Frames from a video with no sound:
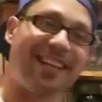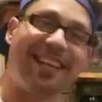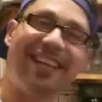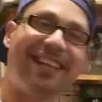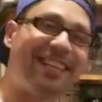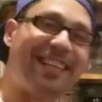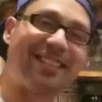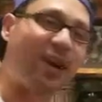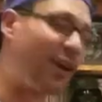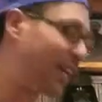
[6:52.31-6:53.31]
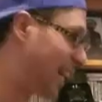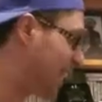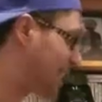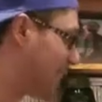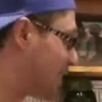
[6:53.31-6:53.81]
The Atari guy,
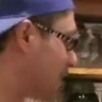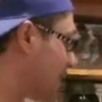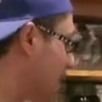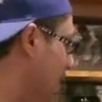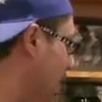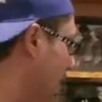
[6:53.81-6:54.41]
because I just love